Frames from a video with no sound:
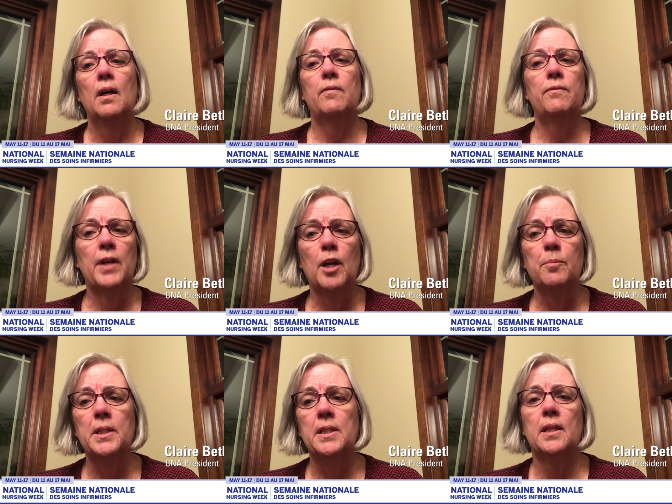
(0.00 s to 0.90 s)
of
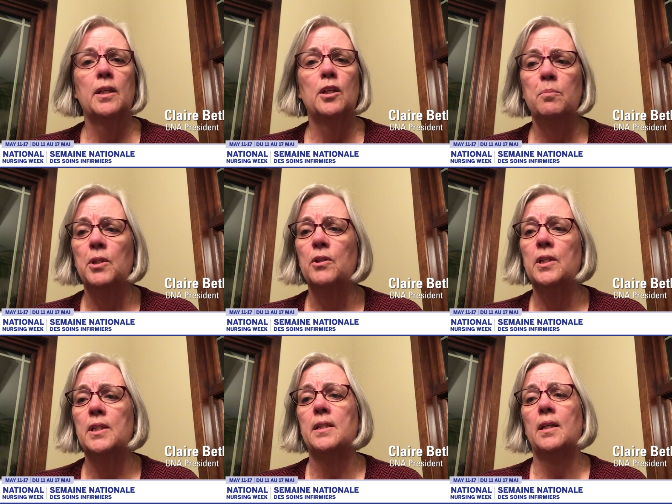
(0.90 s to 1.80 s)
families and
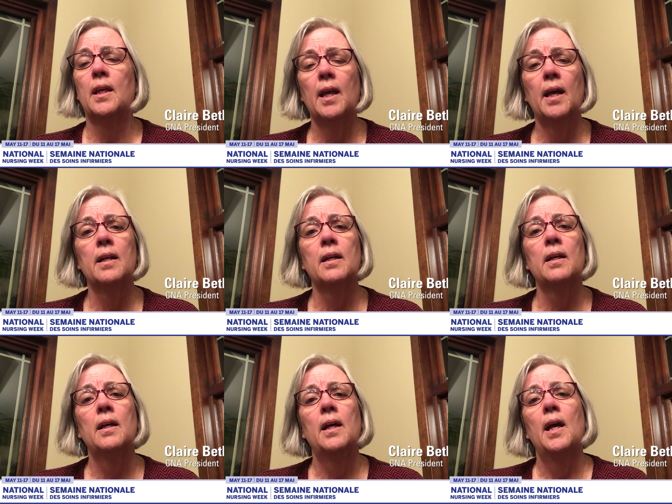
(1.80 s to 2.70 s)
communities in
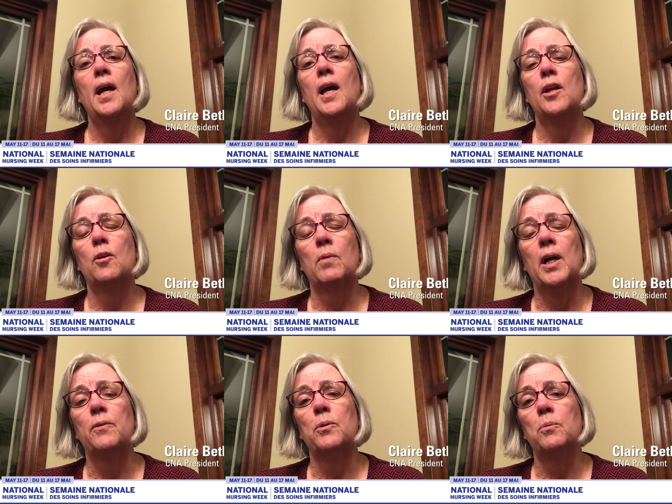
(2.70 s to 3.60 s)
Canada and
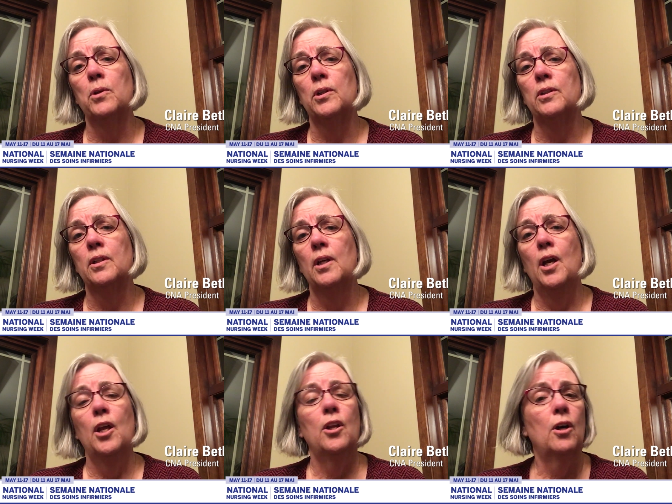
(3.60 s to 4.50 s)
around the world,
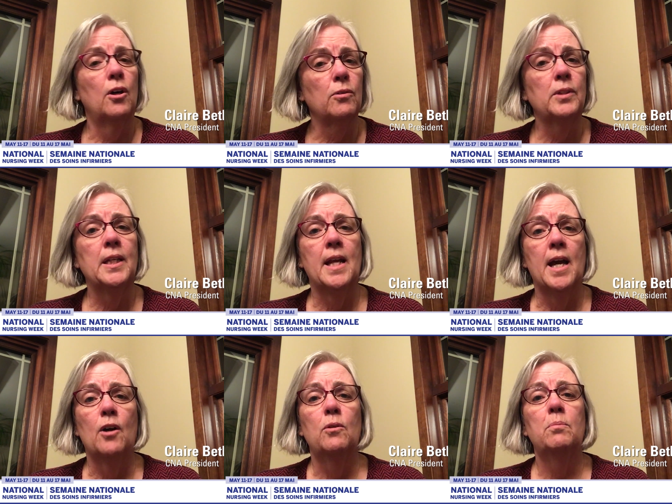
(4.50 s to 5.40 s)
not only
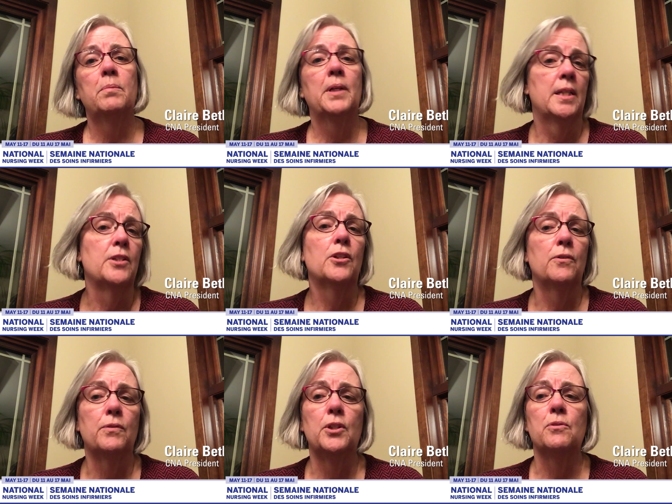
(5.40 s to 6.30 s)
now, but into
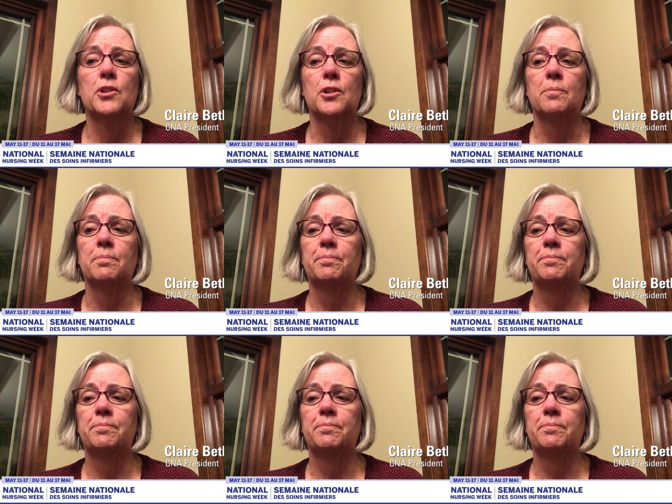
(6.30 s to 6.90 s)
the future.